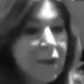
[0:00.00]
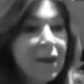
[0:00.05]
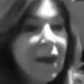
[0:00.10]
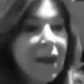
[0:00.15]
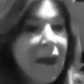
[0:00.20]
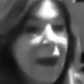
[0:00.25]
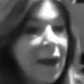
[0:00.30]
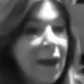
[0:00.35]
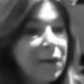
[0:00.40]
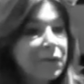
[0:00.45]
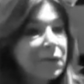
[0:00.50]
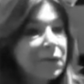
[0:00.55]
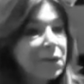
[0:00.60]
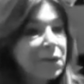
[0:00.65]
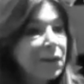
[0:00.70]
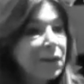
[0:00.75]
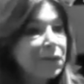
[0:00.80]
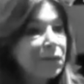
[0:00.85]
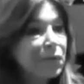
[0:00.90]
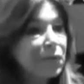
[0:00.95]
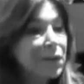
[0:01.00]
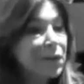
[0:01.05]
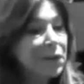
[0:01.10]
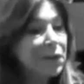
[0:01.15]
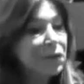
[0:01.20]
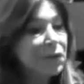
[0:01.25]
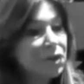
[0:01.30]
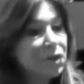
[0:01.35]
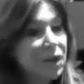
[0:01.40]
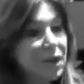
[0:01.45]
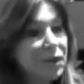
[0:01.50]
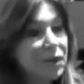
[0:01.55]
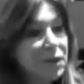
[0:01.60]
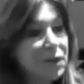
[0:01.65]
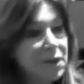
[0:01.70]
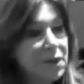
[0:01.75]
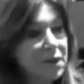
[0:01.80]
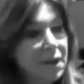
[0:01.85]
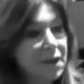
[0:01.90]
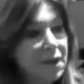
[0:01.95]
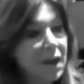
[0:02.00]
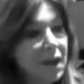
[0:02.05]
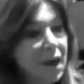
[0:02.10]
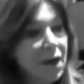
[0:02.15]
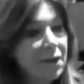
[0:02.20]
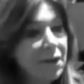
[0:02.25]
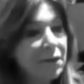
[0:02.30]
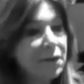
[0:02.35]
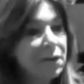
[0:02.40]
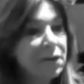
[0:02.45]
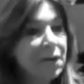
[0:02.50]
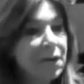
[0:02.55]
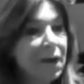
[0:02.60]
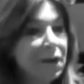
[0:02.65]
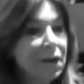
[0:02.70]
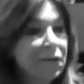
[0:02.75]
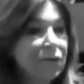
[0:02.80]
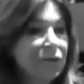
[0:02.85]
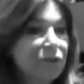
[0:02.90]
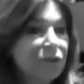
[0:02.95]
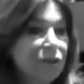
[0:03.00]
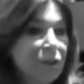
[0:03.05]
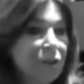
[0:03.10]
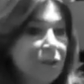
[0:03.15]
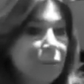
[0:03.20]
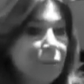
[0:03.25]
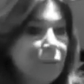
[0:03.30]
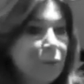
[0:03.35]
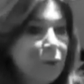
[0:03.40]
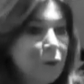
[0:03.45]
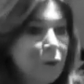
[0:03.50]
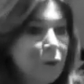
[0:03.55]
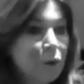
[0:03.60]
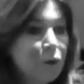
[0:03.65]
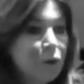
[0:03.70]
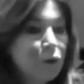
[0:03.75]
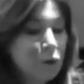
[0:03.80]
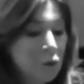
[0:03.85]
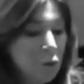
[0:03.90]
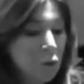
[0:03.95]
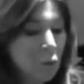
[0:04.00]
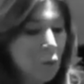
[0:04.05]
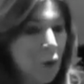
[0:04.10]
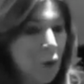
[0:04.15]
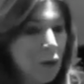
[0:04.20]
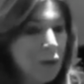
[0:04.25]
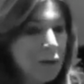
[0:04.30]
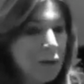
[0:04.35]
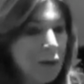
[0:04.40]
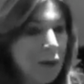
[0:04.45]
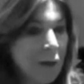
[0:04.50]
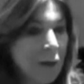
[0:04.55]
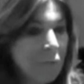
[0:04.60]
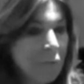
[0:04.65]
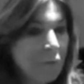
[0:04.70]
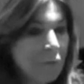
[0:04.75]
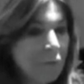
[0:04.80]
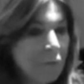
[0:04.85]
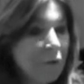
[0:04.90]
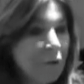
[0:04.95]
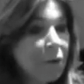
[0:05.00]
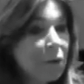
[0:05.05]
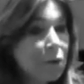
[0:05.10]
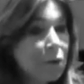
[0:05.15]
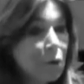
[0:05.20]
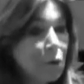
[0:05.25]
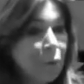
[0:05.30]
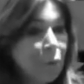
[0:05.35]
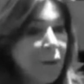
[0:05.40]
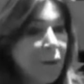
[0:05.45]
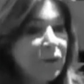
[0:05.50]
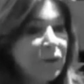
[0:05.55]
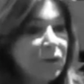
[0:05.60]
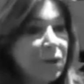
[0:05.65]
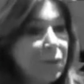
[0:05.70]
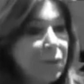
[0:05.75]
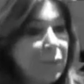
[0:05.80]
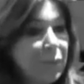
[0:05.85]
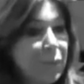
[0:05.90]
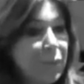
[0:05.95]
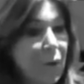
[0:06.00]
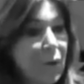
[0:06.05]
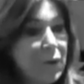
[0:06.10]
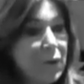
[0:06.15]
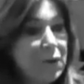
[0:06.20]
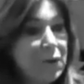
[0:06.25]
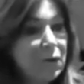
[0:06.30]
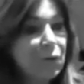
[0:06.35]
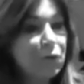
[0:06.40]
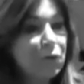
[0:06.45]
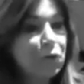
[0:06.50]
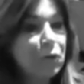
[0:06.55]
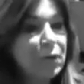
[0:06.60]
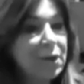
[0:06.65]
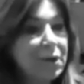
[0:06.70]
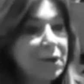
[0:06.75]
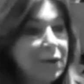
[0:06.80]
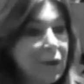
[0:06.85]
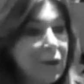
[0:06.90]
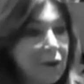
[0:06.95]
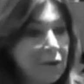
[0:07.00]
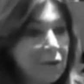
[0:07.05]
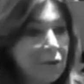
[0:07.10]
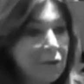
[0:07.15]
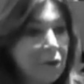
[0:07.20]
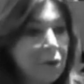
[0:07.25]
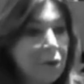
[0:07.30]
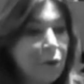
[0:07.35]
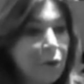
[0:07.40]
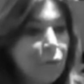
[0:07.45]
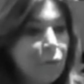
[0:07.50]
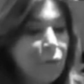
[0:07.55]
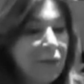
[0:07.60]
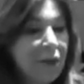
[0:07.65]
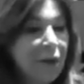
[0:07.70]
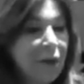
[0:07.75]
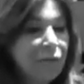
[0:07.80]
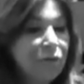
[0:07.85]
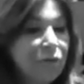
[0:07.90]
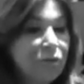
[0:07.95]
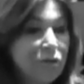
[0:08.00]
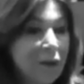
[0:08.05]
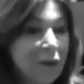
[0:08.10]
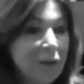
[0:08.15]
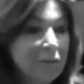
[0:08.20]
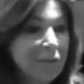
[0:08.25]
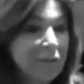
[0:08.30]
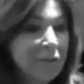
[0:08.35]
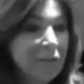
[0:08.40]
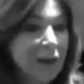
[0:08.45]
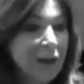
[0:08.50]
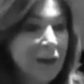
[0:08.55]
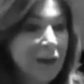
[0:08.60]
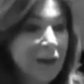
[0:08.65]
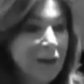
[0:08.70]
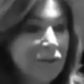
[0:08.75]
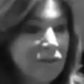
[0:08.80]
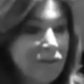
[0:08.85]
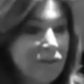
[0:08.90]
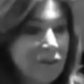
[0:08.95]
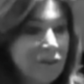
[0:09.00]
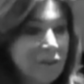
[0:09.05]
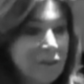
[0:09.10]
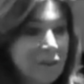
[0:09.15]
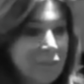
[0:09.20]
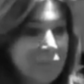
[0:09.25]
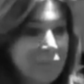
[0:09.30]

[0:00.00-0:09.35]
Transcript: As a result of recent changes to the inheritance tax regime, should the worst happen, your pension can be passed on to your estate without attracting IHT.